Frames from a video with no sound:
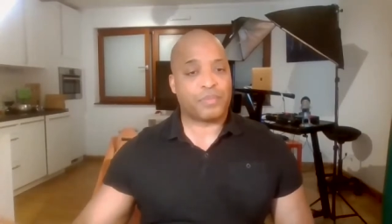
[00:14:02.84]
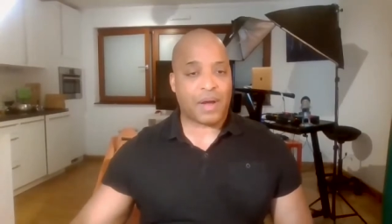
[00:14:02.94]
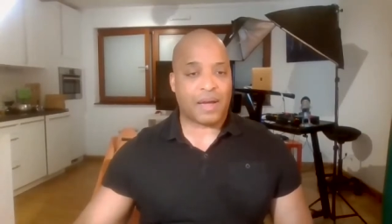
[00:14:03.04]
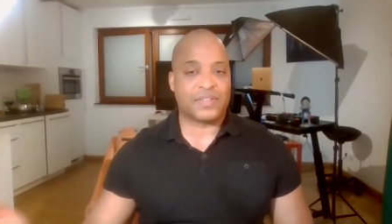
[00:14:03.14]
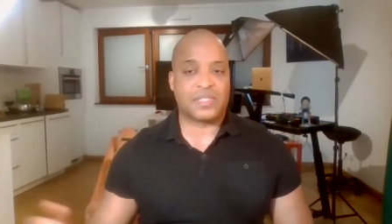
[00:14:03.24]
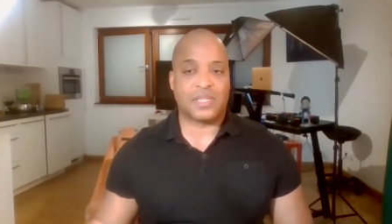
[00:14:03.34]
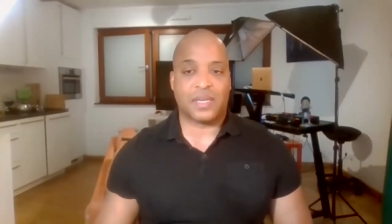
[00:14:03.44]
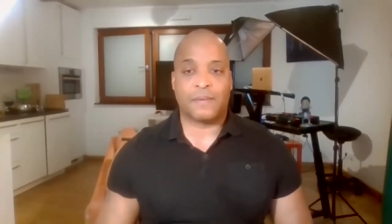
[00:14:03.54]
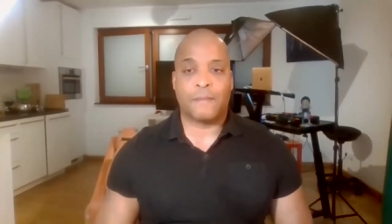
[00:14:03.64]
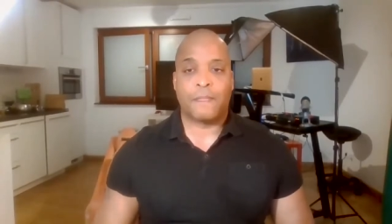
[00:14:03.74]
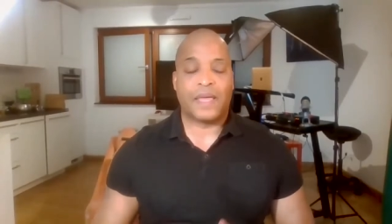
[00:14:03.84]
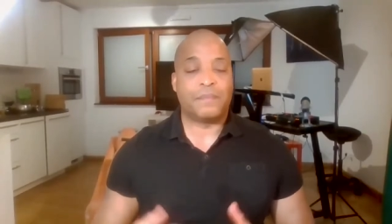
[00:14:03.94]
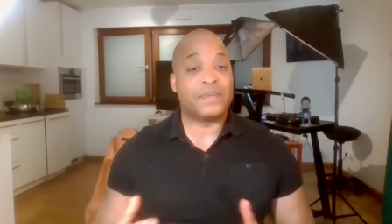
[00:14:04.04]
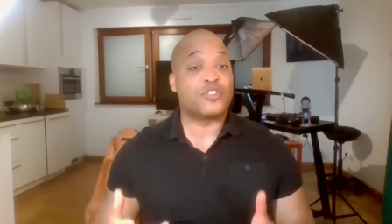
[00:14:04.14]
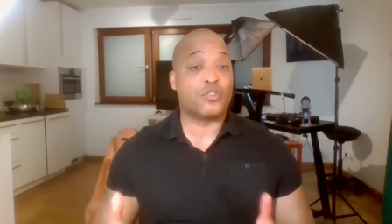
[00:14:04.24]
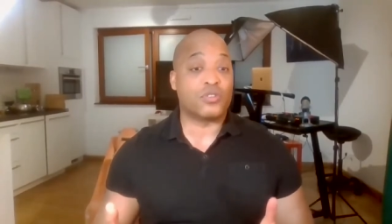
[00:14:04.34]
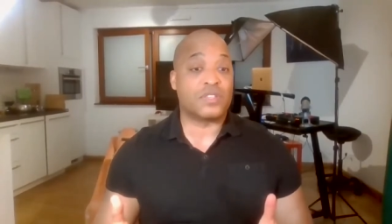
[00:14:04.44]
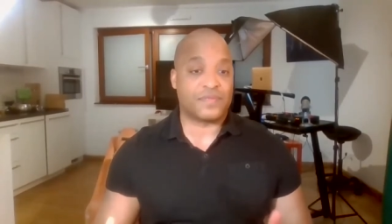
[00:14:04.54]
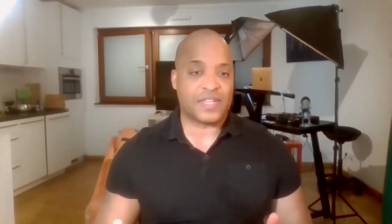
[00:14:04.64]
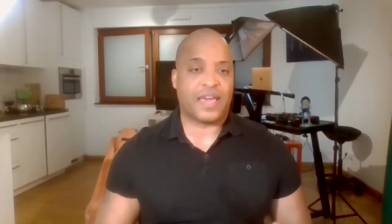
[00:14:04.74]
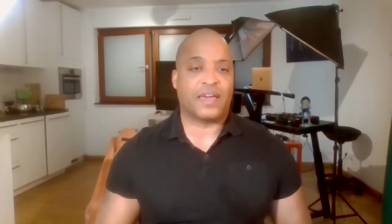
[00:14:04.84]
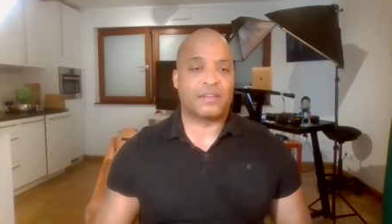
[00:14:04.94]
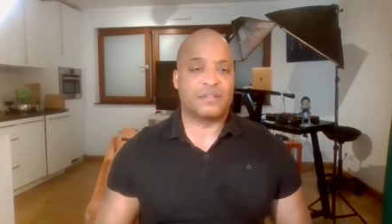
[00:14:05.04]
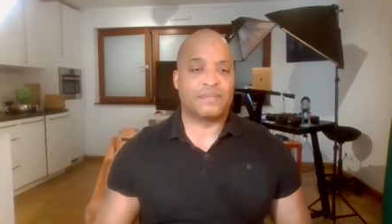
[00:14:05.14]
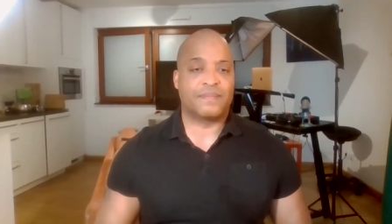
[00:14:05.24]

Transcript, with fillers: with privacy and misuse of tech.